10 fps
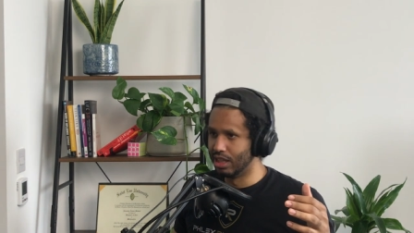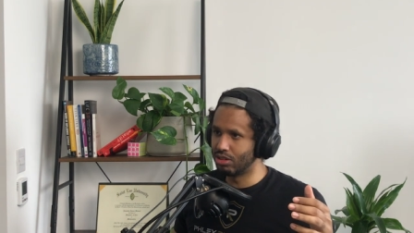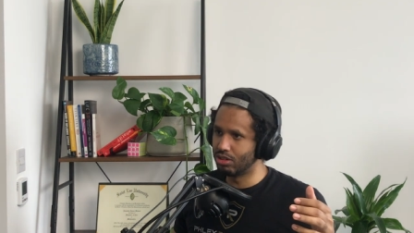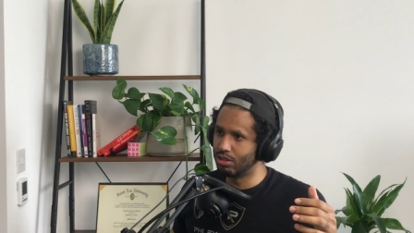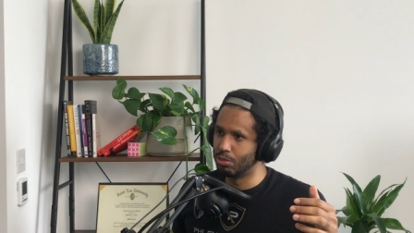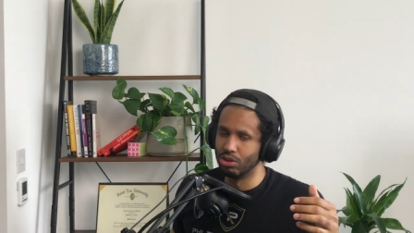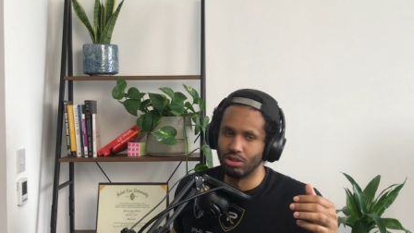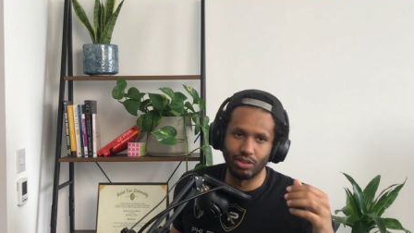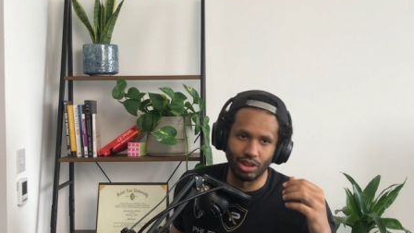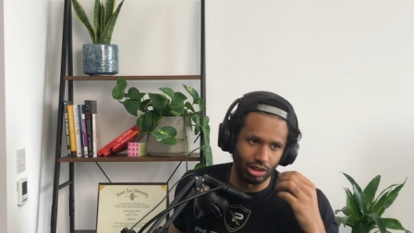this, this
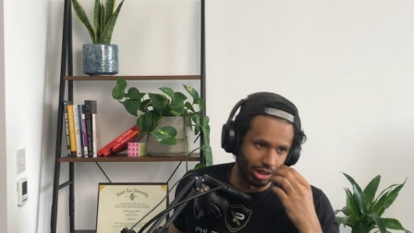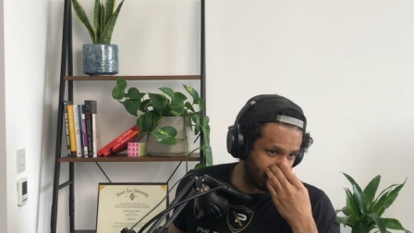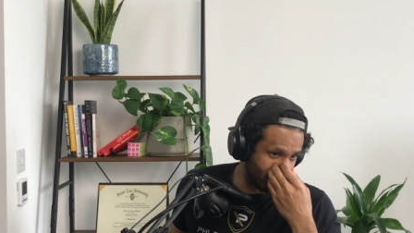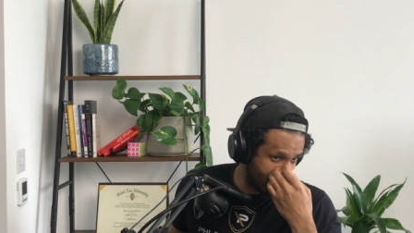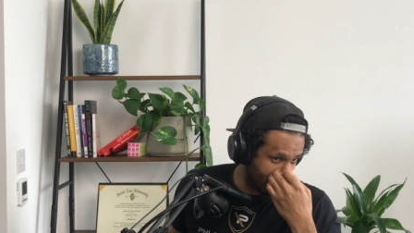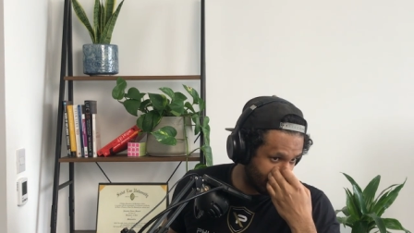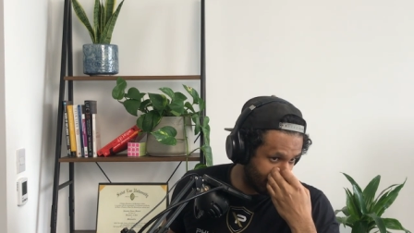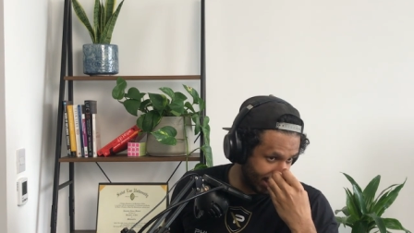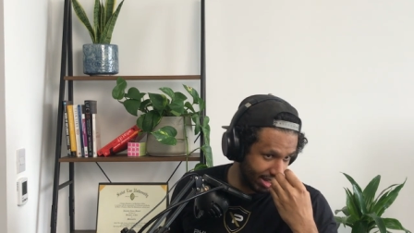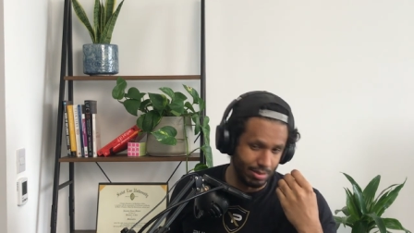music video comes out,
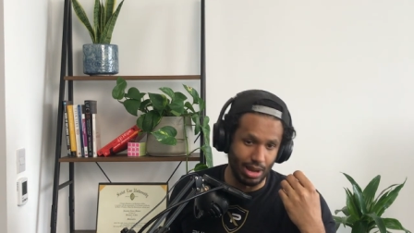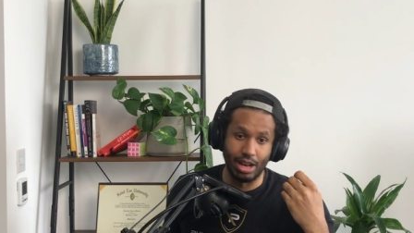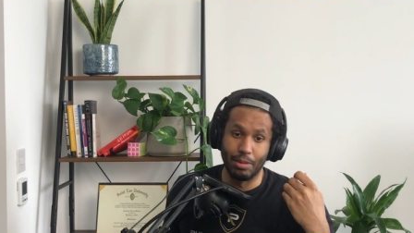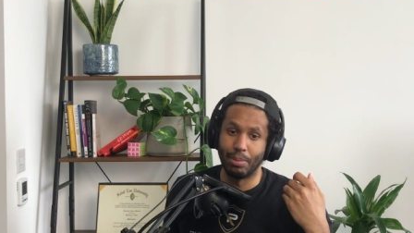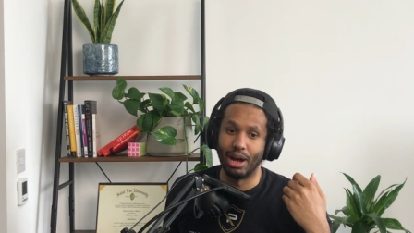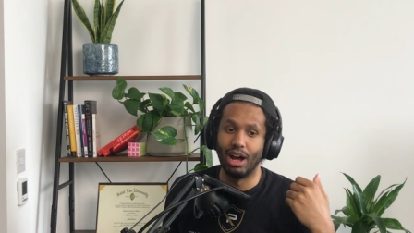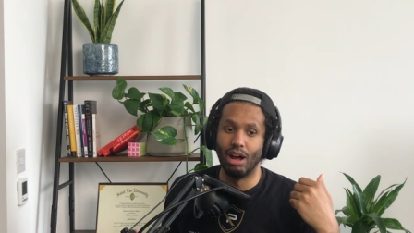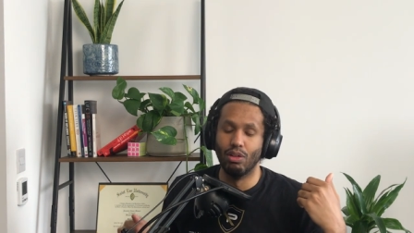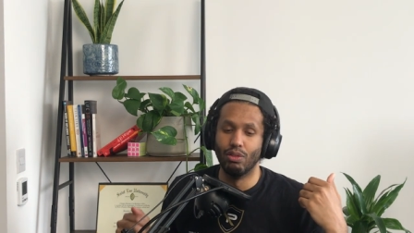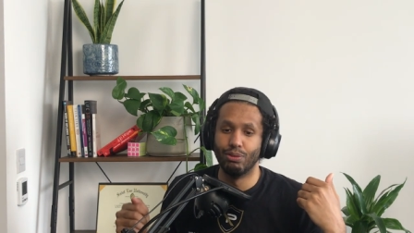um, and then
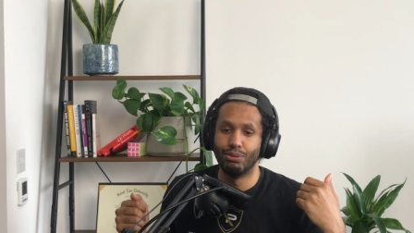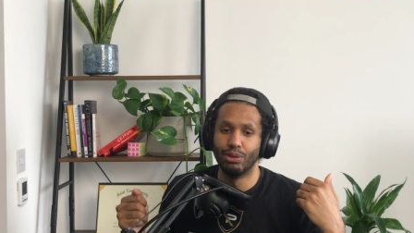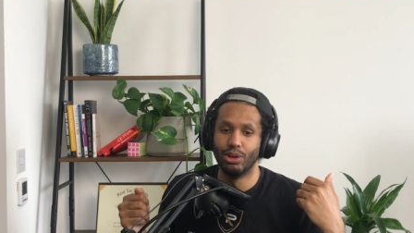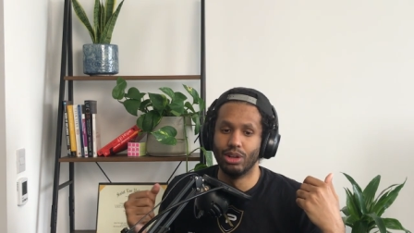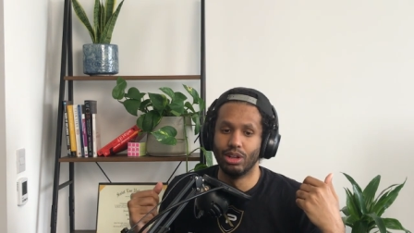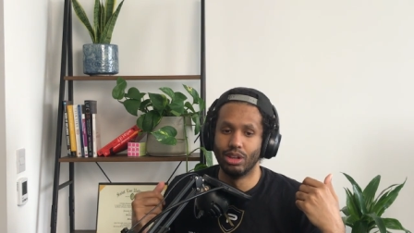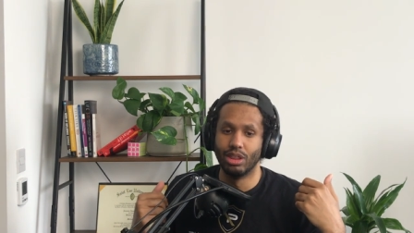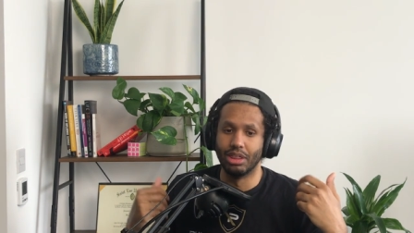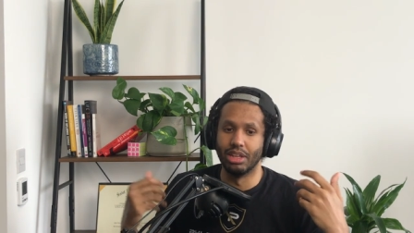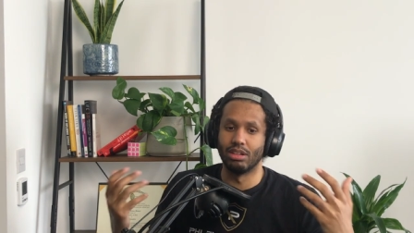part of
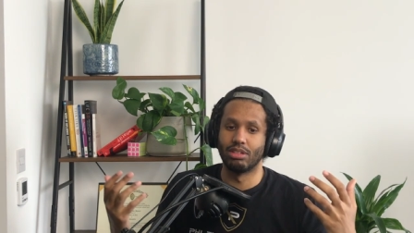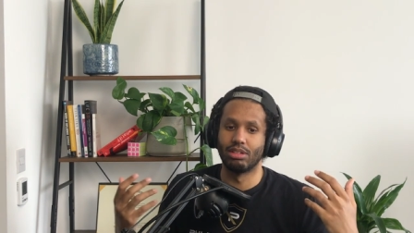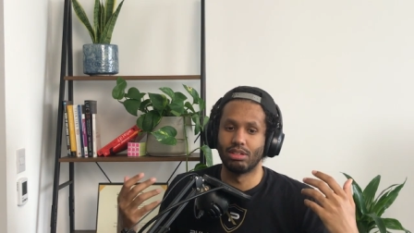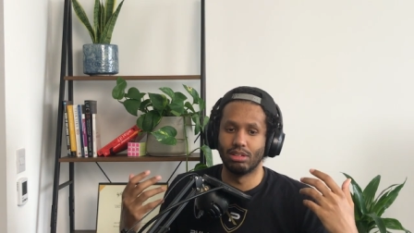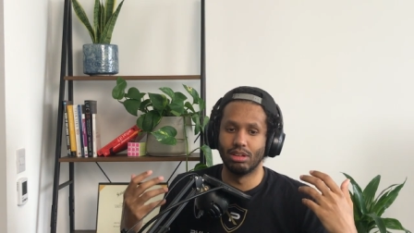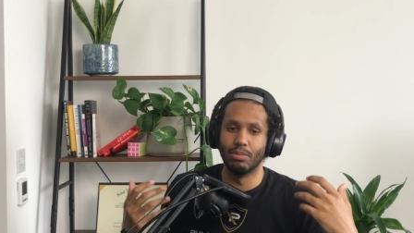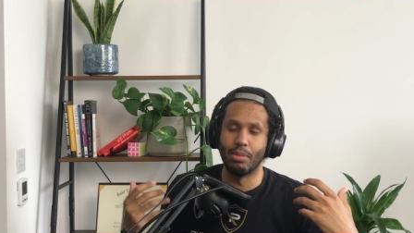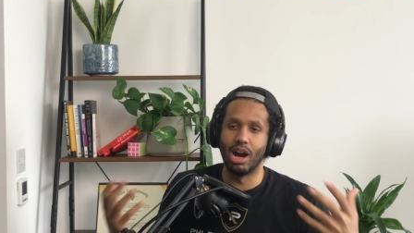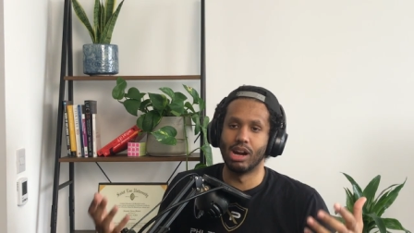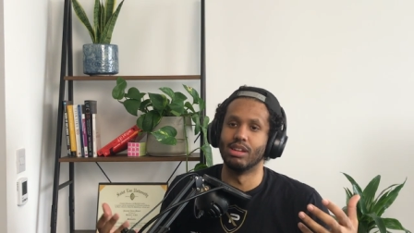this
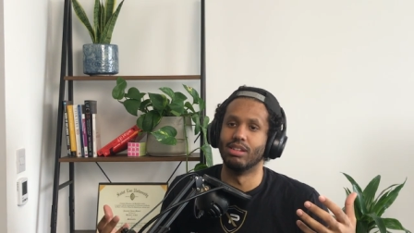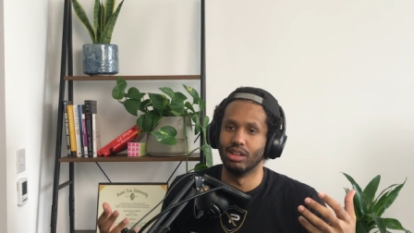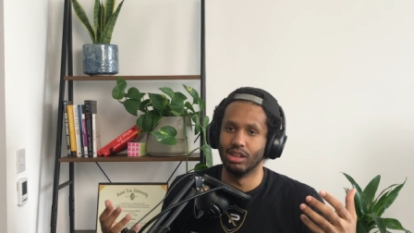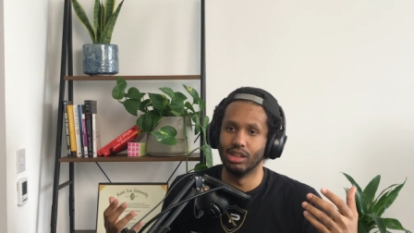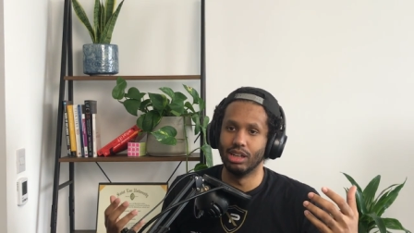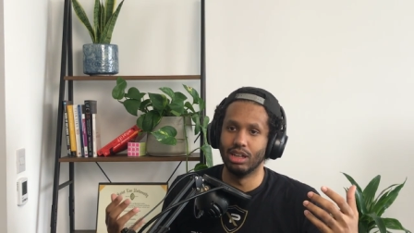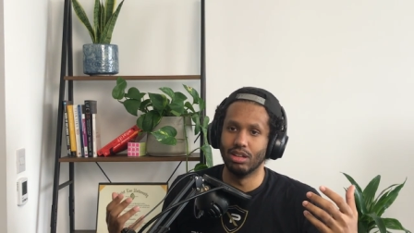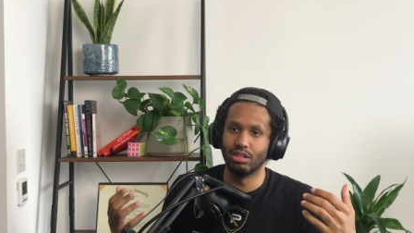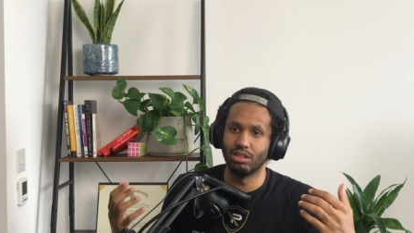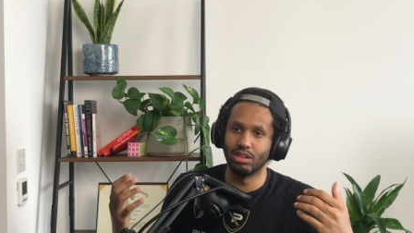marketing
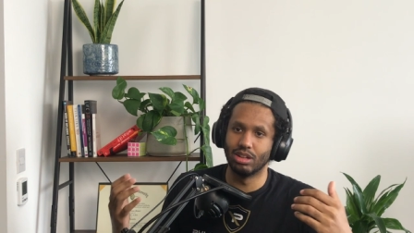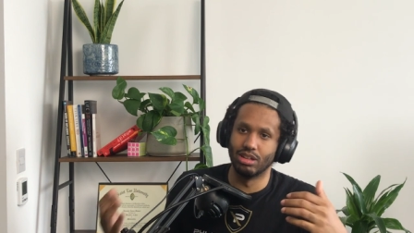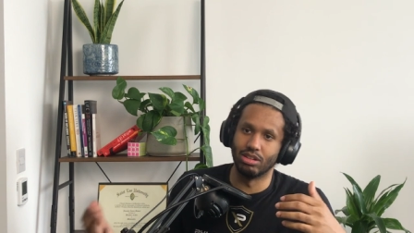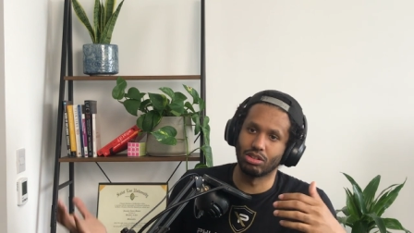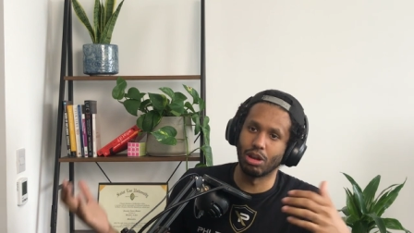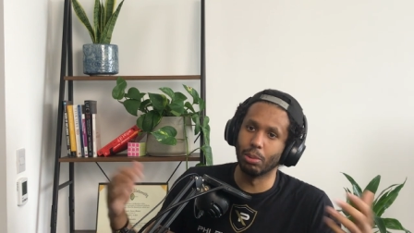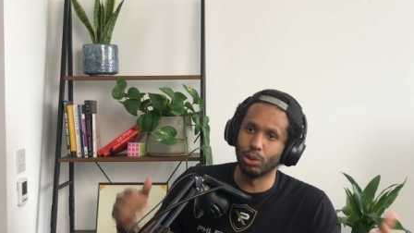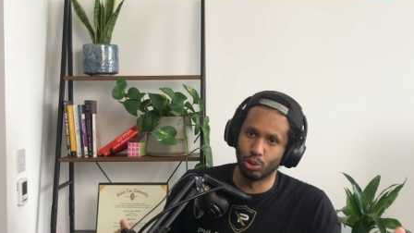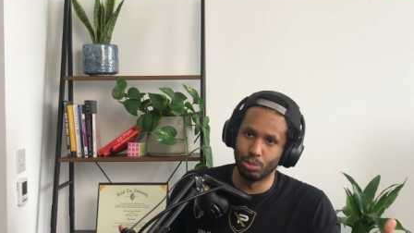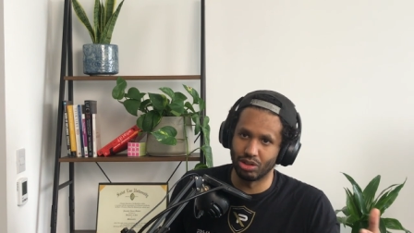is there's this
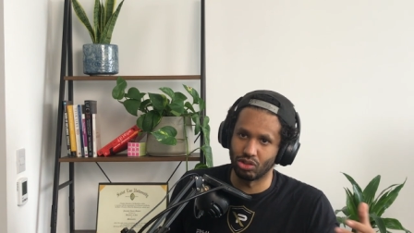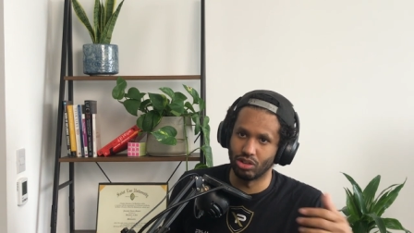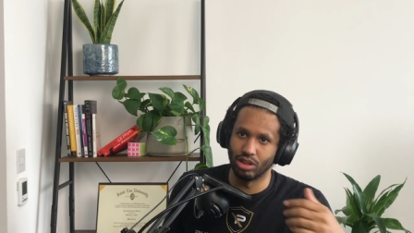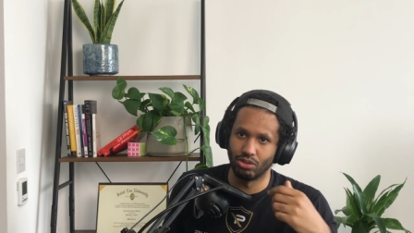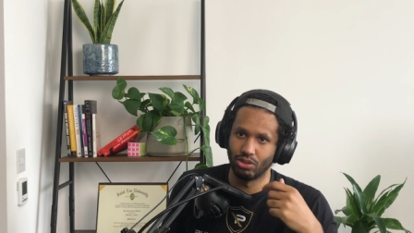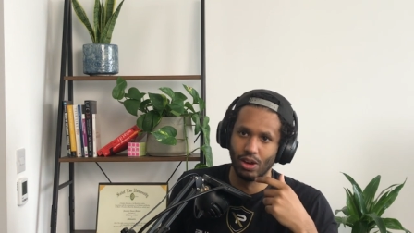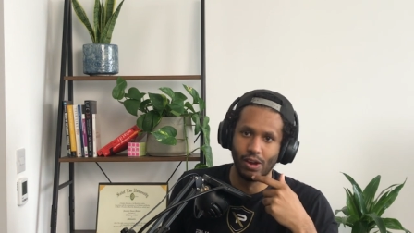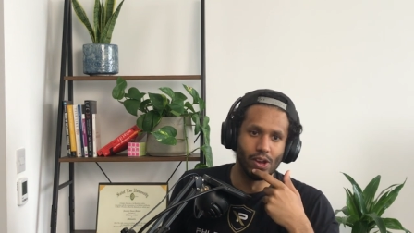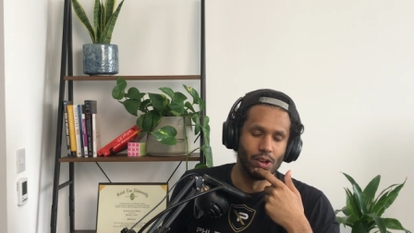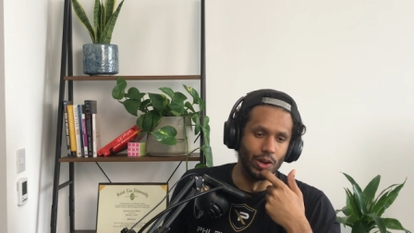company called MSCHF
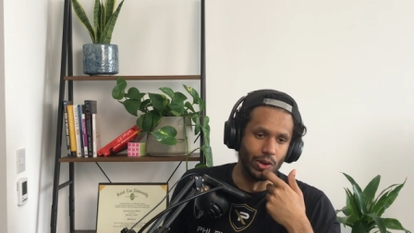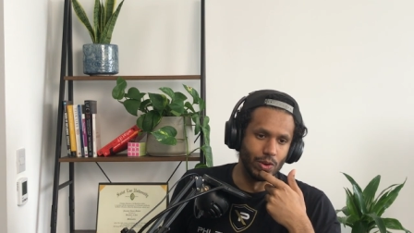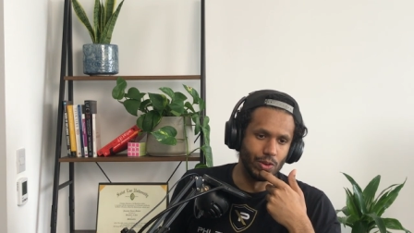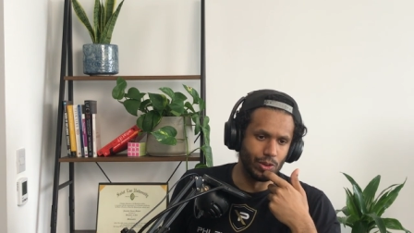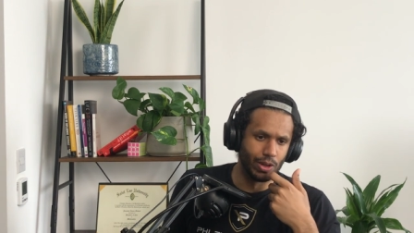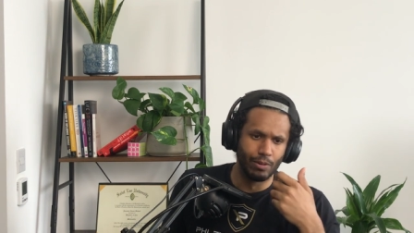who